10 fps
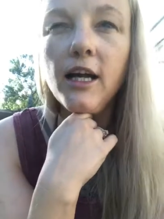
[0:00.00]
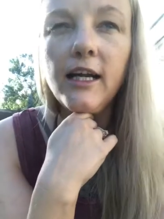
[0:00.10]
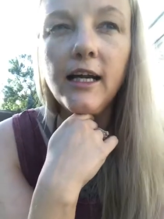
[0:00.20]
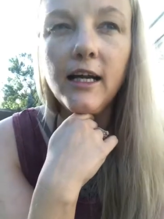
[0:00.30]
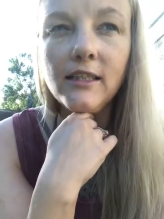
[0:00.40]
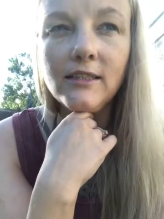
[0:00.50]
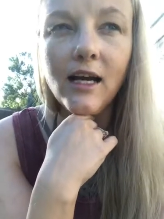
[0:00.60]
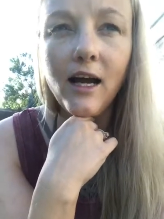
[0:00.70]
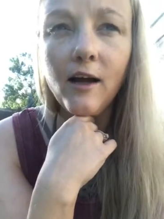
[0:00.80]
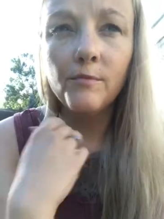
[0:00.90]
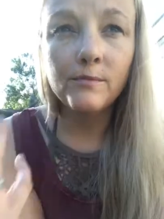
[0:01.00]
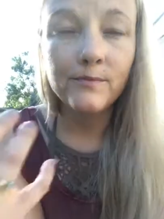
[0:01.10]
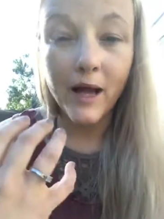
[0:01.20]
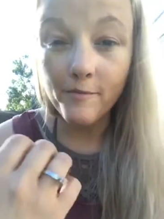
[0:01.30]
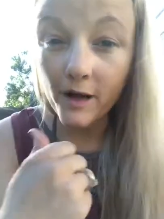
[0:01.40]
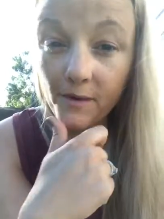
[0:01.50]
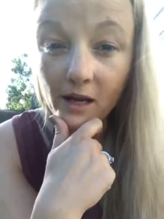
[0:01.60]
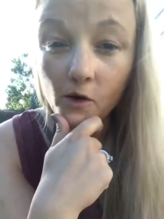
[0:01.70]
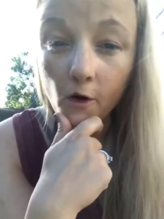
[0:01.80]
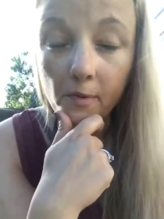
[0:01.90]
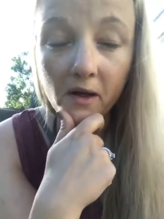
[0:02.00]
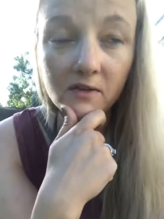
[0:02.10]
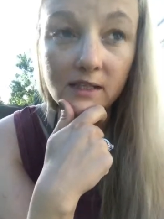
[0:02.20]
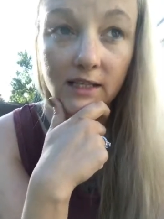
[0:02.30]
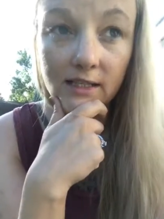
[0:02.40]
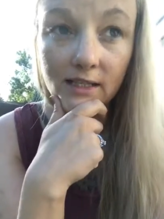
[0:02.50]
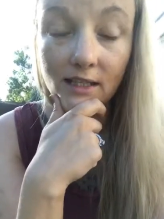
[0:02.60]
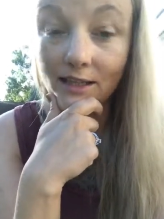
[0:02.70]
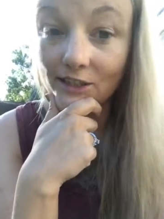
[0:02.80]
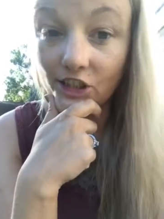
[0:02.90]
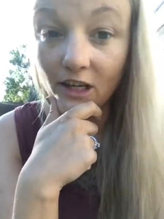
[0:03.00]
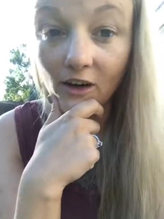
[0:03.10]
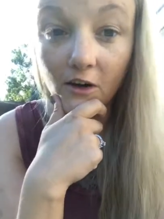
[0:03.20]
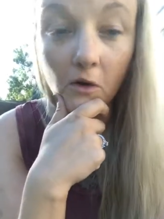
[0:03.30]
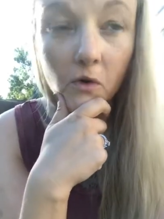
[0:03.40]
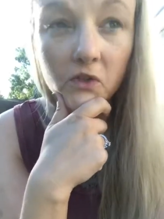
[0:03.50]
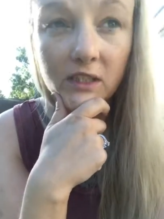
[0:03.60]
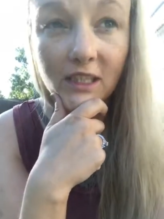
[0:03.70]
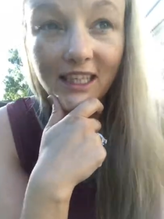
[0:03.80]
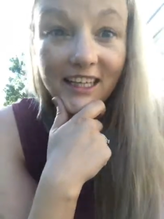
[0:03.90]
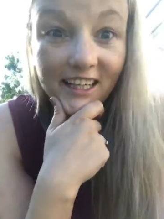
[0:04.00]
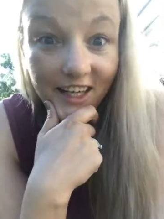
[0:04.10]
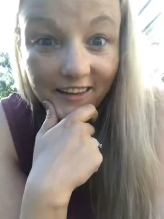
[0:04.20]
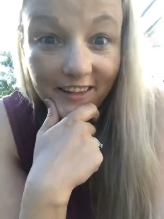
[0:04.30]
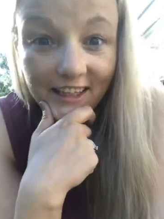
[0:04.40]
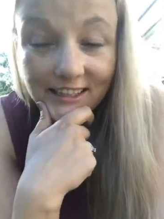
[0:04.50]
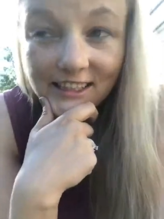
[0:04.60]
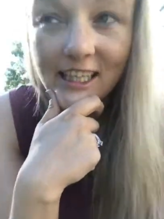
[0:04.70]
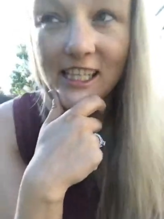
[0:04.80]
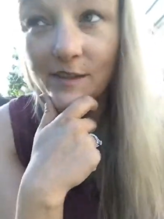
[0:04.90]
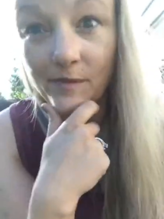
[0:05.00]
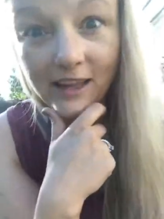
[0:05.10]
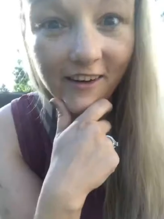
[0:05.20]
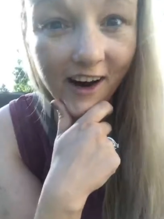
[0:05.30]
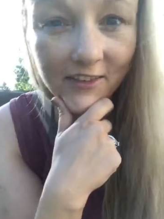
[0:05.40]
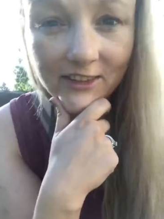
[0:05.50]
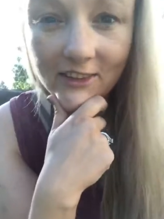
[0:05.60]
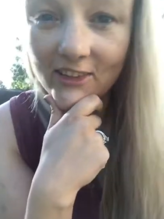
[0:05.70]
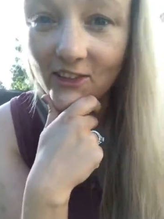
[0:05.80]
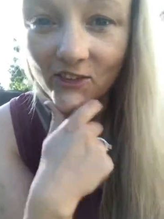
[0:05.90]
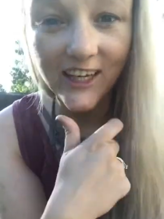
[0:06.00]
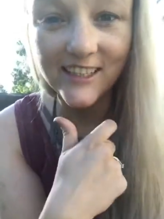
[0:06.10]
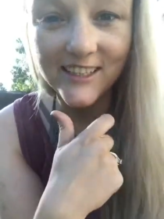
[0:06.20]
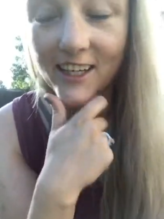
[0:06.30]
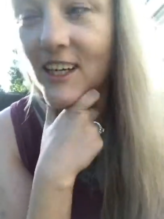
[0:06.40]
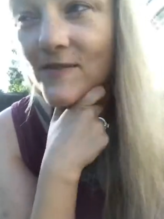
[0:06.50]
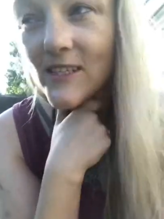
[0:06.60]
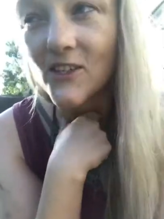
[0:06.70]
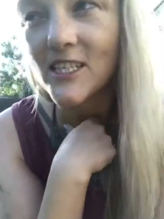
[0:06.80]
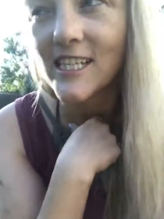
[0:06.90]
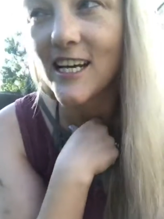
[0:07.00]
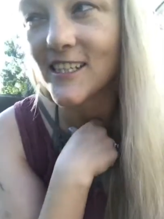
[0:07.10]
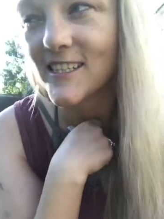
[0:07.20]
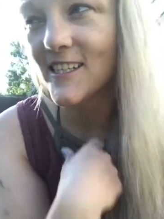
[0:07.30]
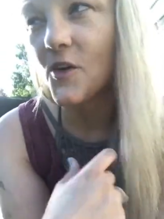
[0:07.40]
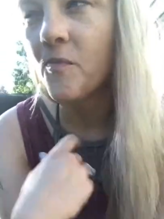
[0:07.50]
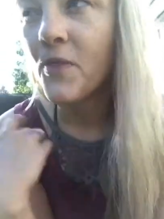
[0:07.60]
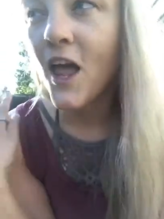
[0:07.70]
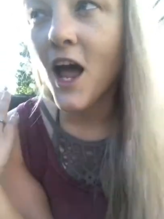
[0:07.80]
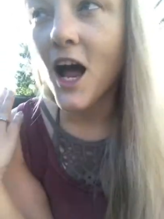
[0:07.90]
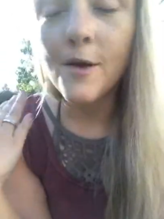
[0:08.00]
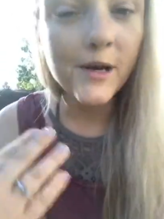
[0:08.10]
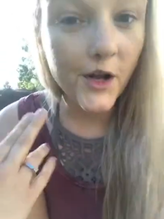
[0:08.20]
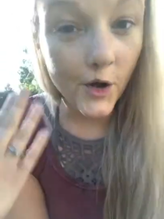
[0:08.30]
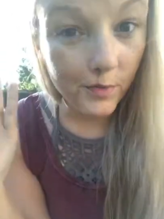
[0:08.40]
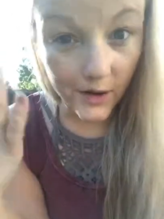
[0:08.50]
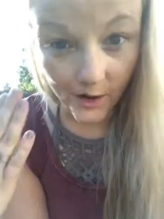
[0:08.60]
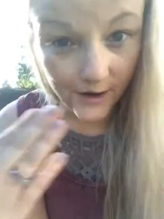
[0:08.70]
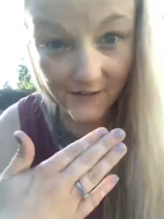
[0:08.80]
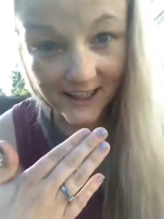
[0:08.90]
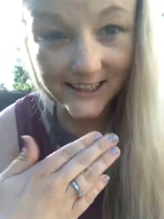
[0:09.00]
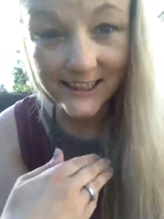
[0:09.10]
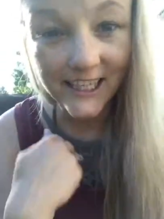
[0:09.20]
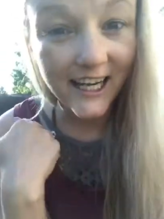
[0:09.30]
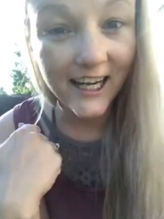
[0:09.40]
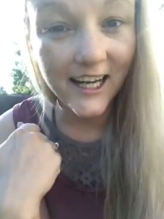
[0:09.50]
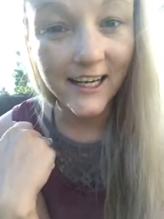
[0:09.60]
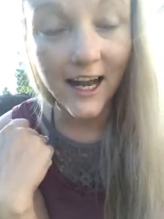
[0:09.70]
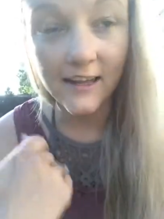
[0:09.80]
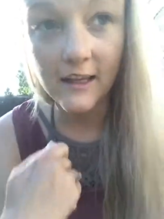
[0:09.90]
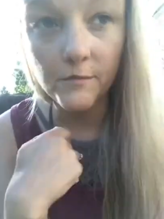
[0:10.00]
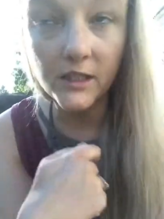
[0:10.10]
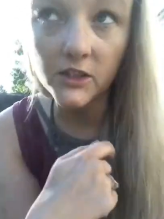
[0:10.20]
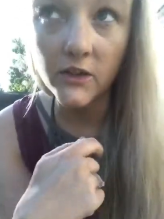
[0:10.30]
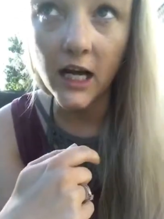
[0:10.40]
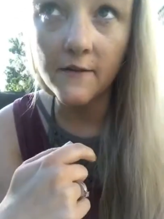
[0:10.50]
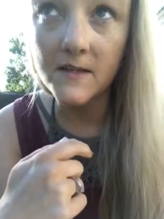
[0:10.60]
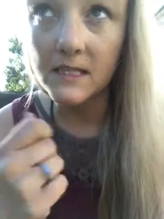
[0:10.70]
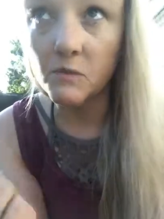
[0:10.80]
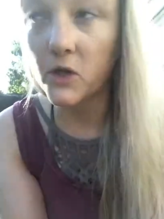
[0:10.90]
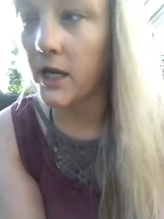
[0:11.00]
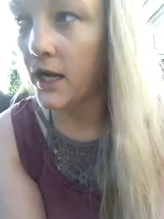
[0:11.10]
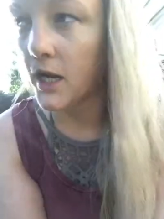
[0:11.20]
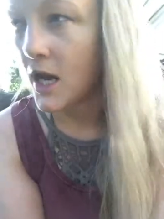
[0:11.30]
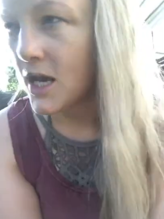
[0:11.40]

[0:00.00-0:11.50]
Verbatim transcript: and um, I'm gonna make a goal post. Let's let's share our goals and let's get this month off to a great start. I'm so excited. So I'm gonna go put on my face, and I think I'm gonna do a live this morning,